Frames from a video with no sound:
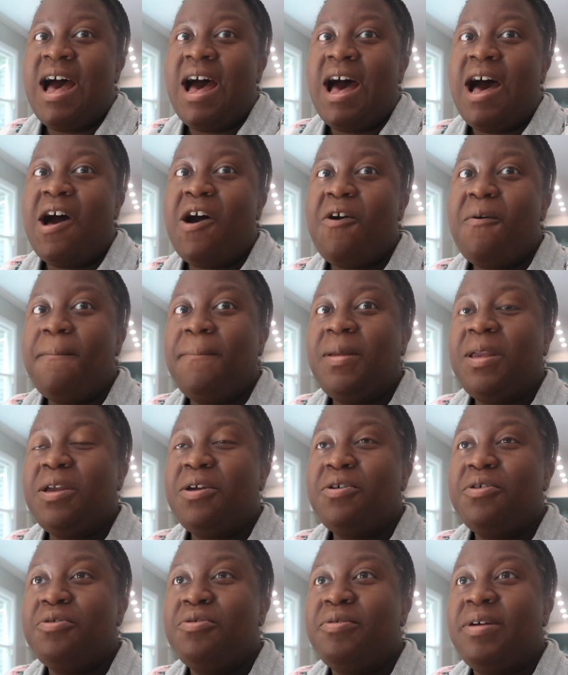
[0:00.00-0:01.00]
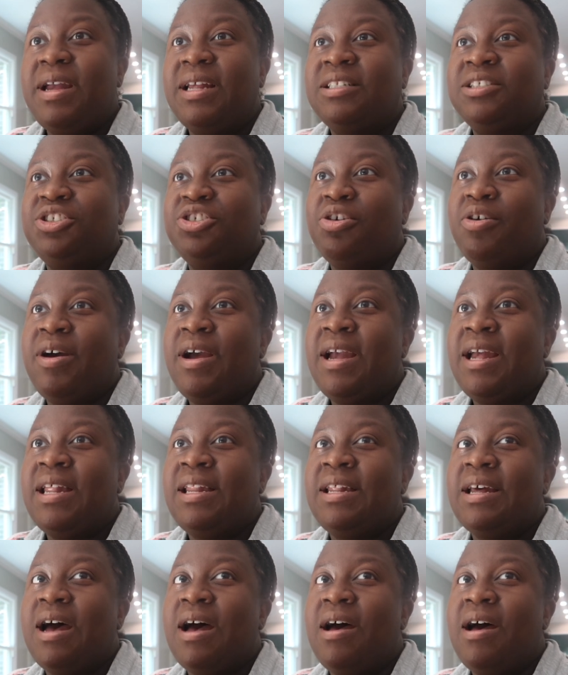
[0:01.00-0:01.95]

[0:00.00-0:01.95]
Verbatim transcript: Hope you enjoyed